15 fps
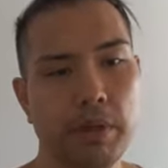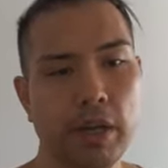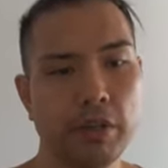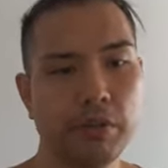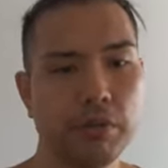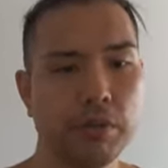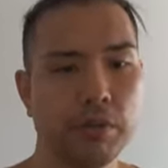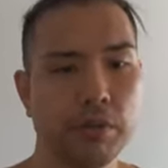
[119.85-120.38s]

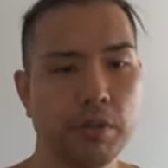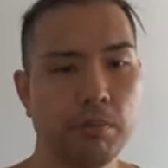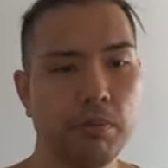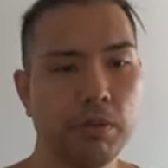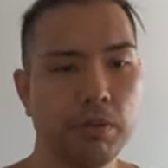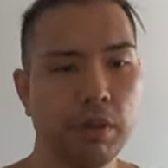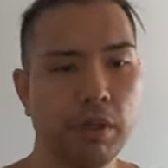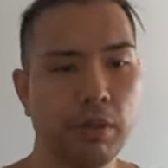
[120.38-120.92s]
addresses
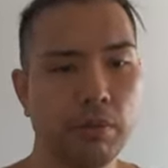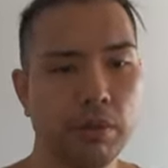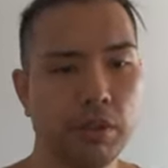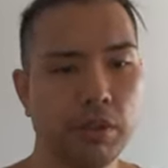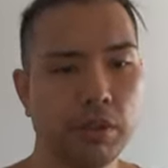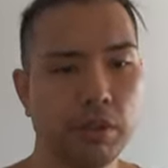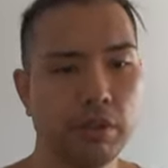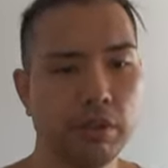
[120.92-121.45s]
communicate with
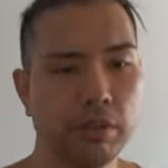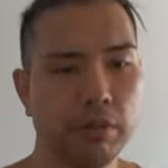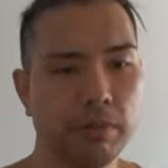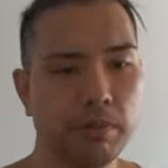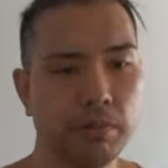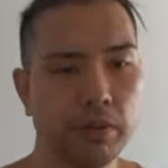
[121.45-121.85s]
each other.